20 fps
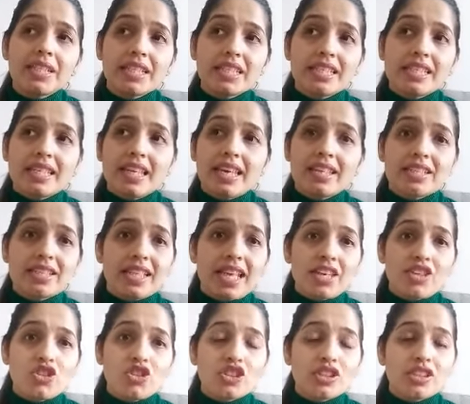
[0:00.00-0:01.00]
This
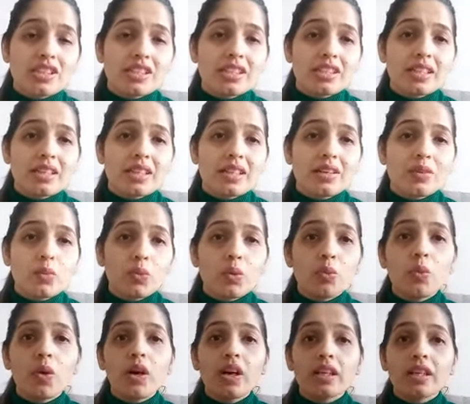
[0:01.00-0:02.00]
session, we
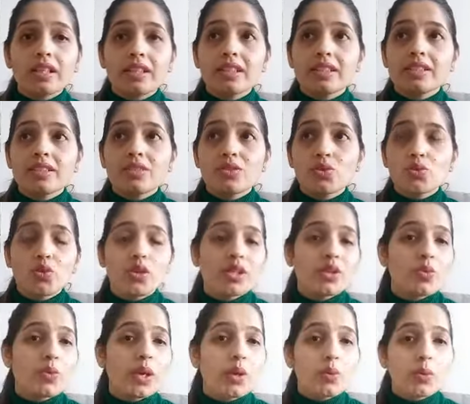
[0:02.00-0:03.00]
work
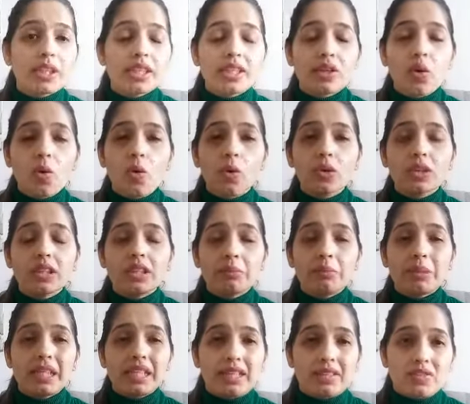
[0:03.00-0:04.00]
straight away with all the
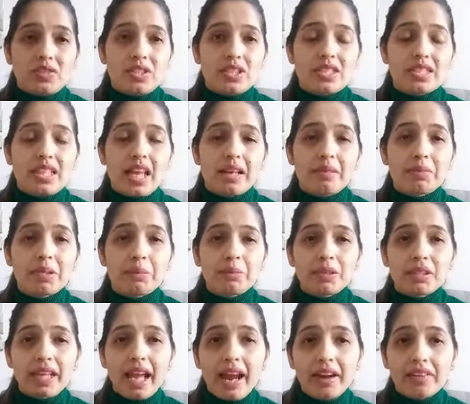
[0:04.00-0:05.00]
beliefs that
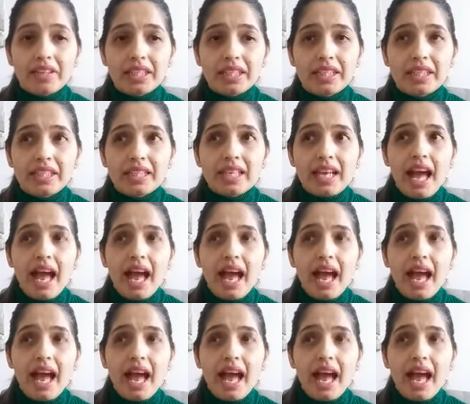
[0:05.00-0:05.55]
people carry,